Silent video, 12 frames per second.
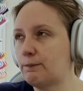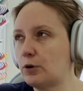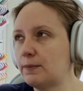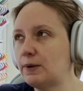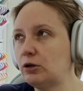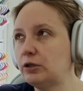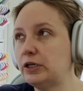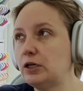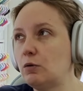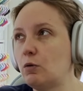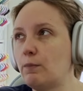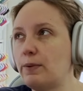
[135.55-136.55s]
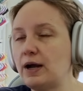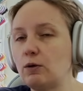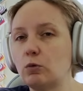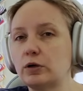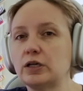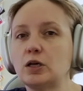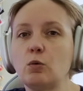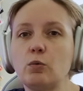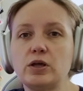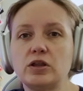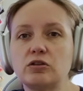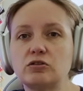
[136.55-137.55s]
primarily by working
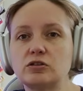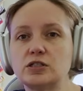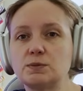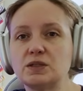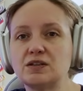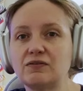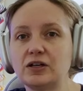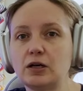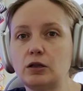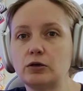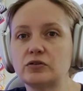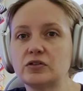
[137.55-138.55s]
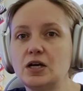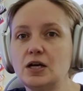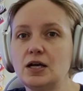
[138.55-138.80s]
with specific colors.